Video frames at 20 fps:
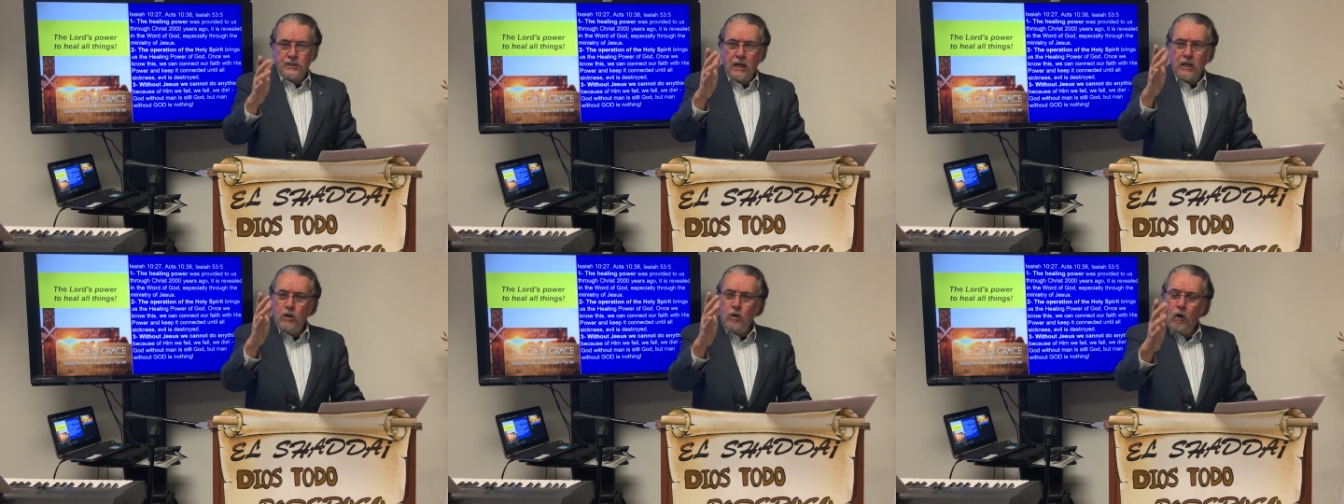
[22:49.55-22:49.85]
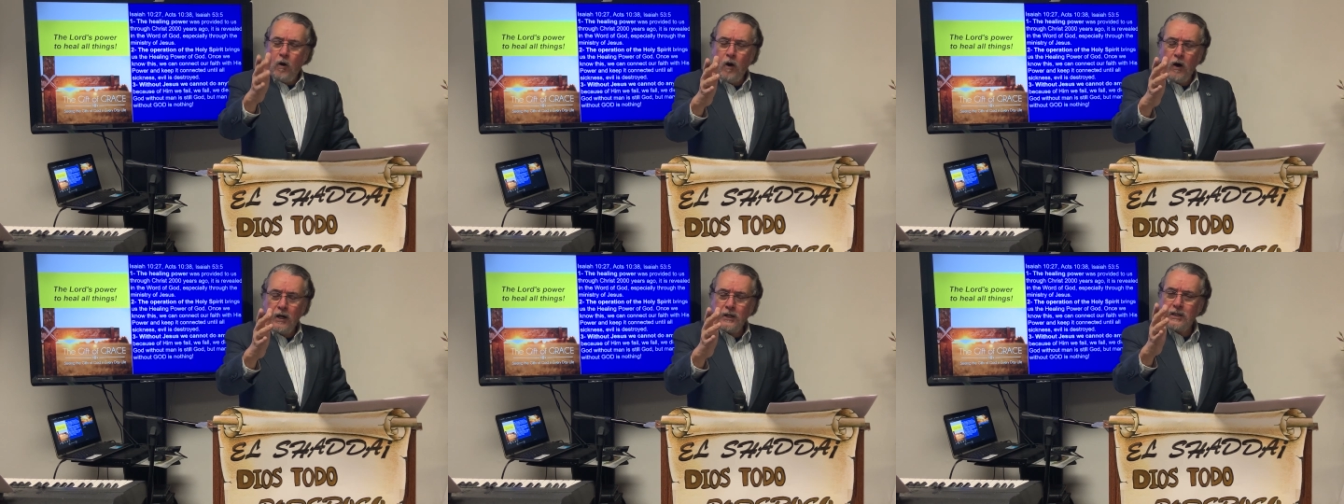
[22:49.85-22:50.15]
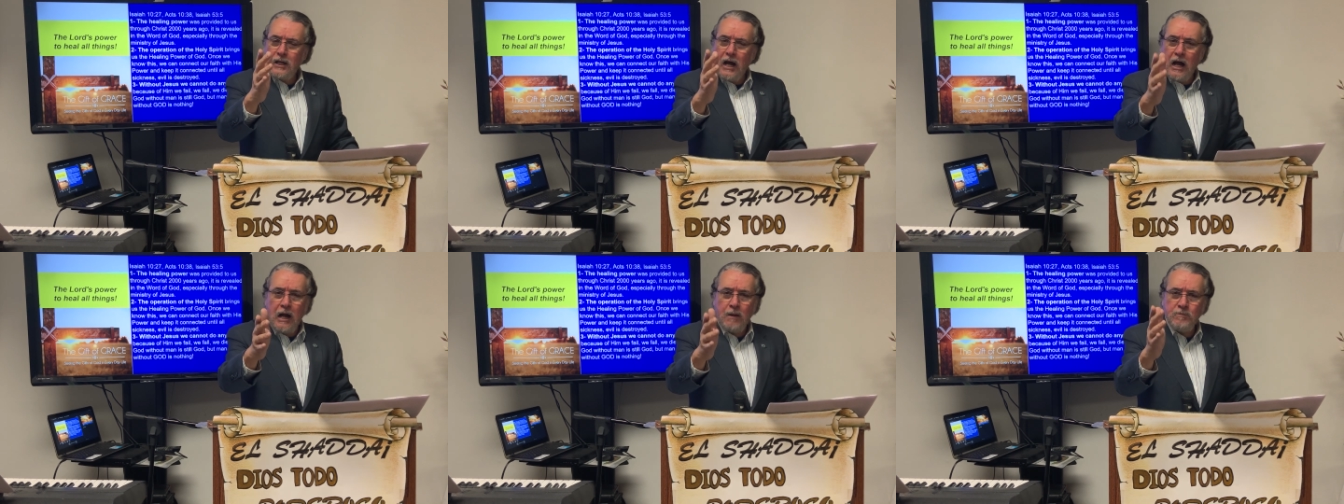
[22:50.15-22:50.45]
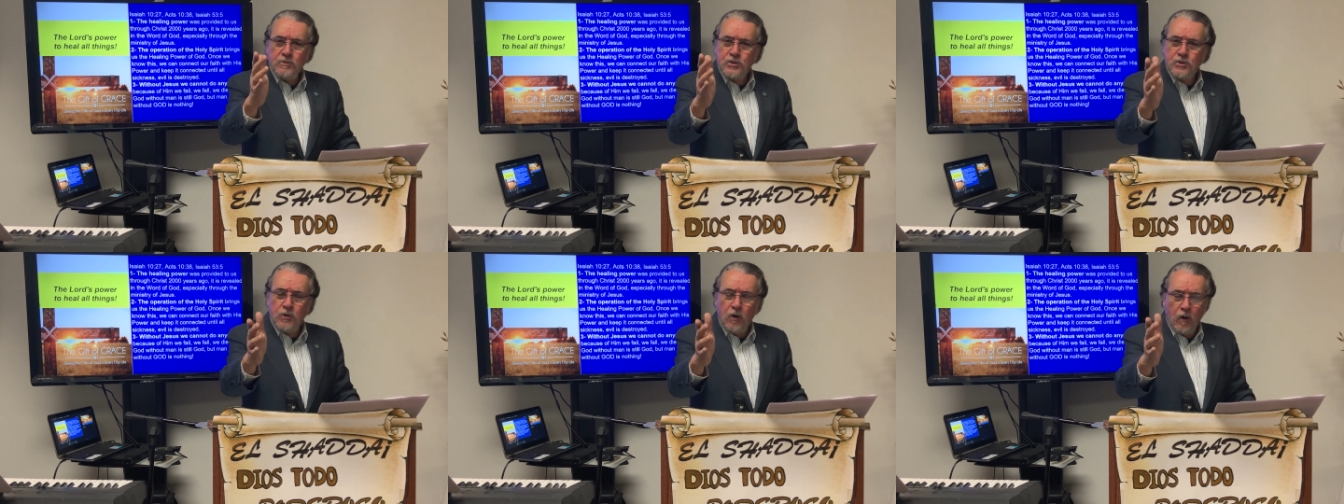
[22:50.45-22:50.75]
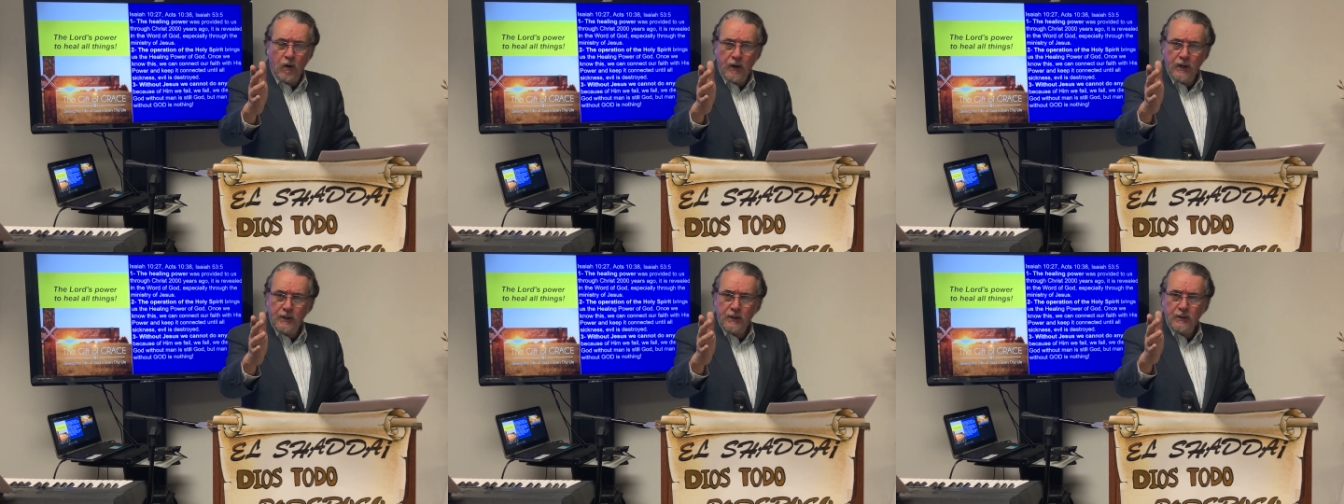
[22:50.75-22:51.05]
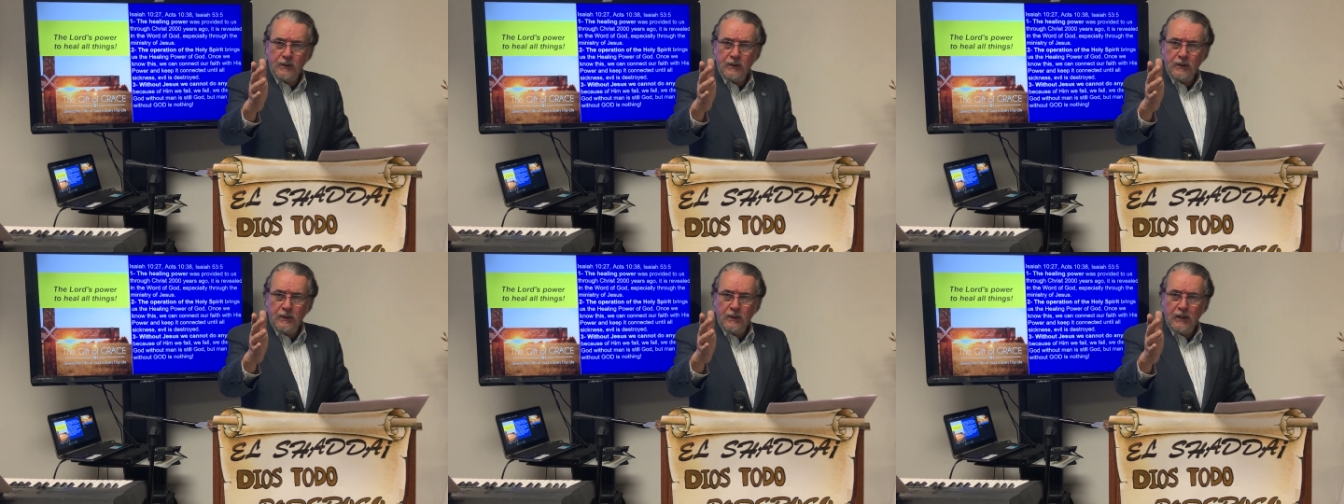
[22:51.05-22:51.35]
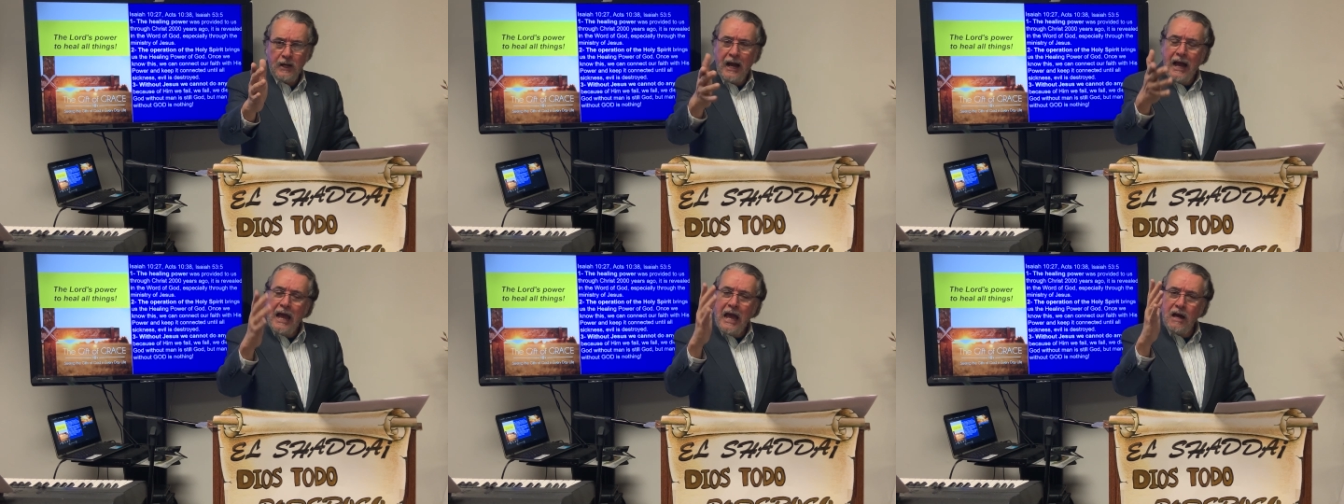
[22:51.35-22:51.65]
Say, Lord, I'm sorry.
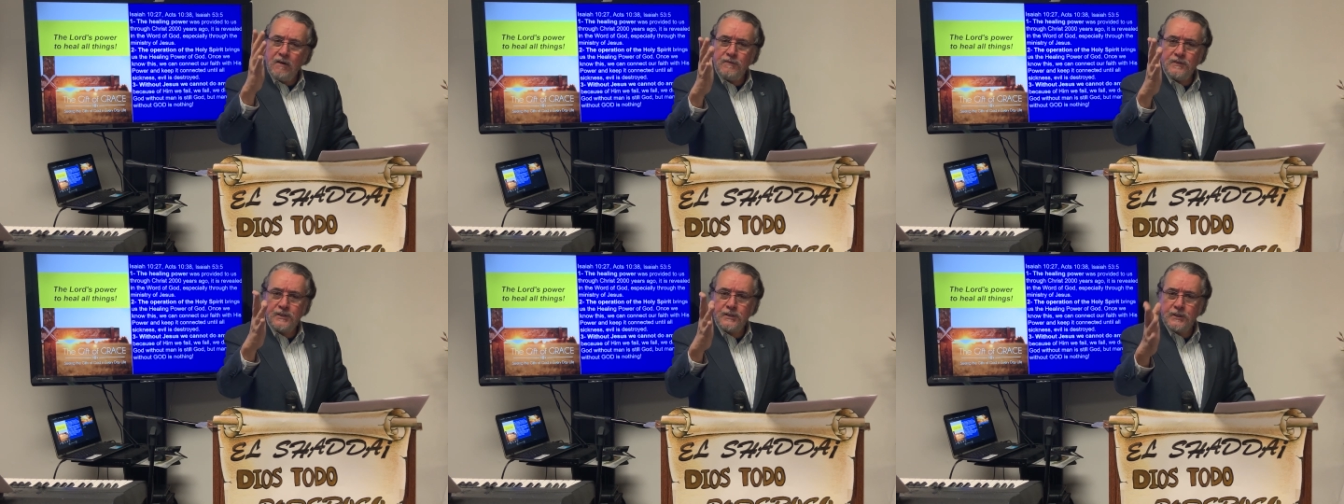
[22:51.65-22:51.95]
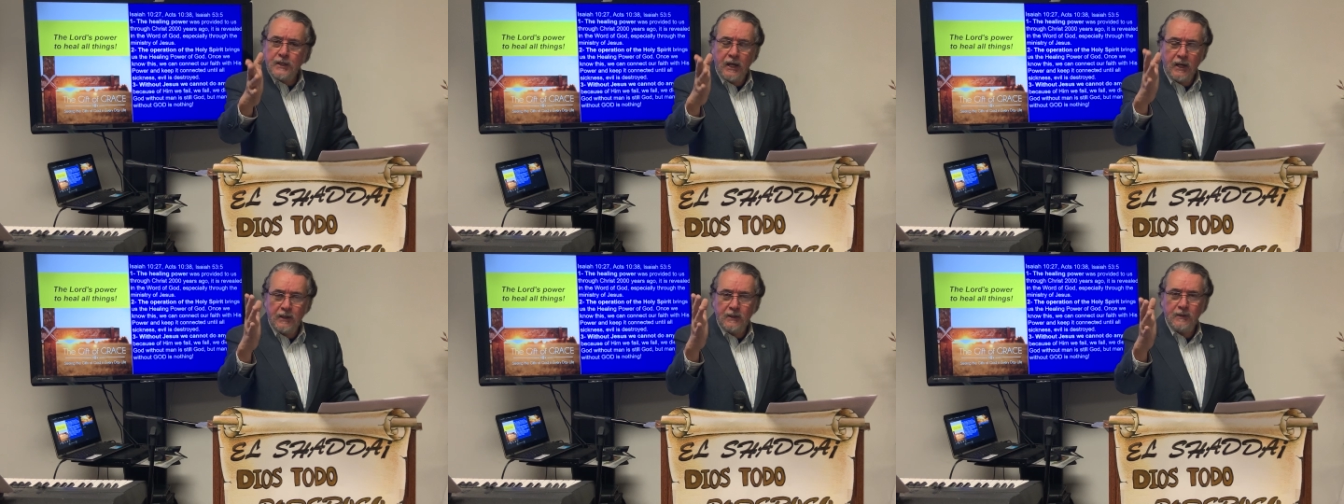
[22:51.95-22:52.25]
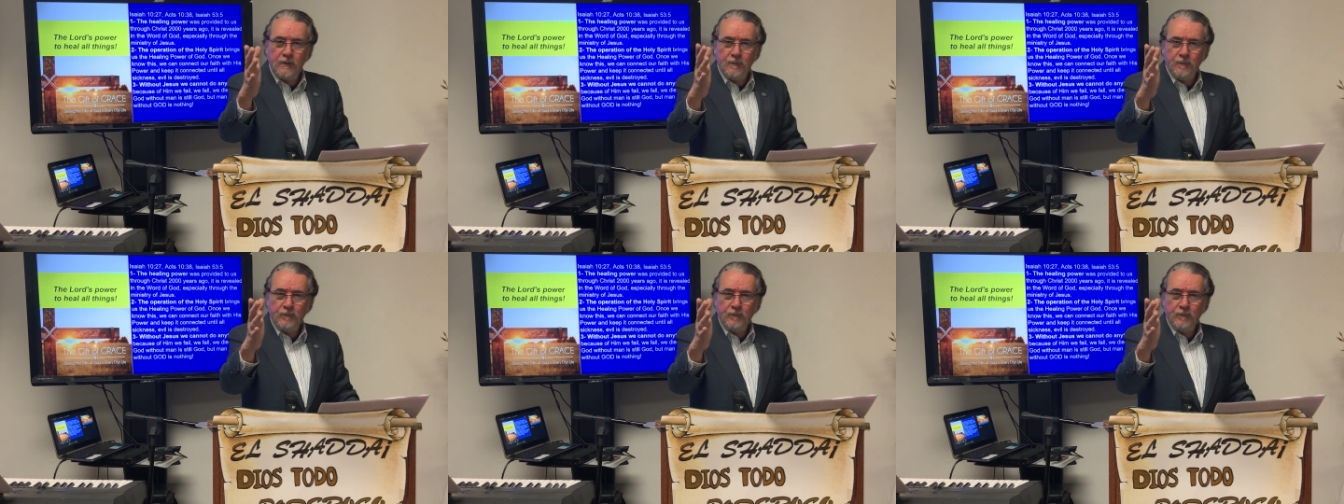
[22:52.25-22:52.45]
I have sinned.